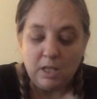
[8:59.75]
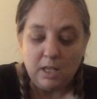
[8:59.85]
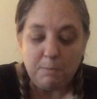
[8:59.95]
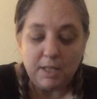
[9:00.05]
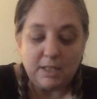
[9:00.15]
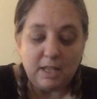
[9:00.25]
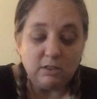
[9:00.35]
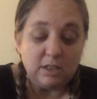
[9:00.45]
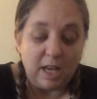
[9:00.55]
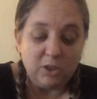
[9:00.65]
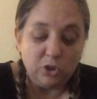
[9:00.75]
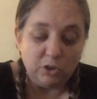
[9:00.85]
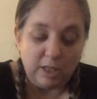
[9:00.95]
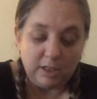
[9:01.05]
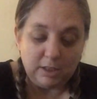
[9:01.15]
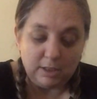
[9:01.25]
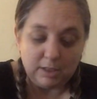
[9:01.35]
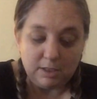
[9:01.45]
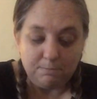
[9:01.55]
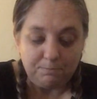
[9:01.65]
He bent down to tie his
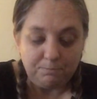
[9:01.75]
shoelaces.